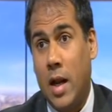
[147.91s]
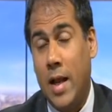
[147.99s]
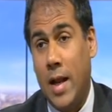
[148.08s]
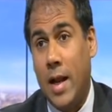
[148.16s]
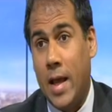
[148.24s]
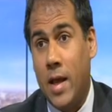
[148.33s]

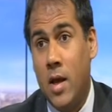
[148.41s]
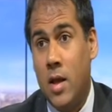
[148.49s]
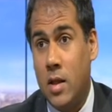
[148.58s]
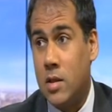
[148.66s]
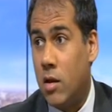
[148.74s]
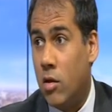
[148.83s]
Clearly,
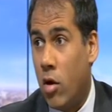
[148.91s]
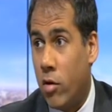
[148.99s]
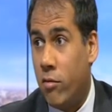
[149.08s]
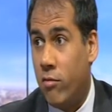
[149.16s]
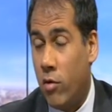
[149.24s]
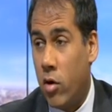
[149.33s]
there's a lot
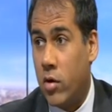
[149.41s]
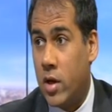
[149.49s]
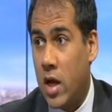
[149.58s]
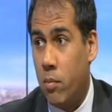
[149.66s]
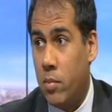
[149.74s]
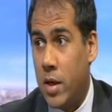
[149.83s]
of foreign
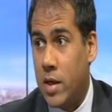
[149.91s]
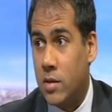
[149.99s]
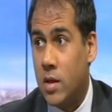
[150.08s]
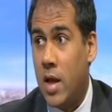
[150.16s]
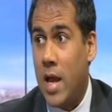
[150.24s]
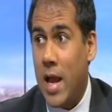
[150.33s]
companies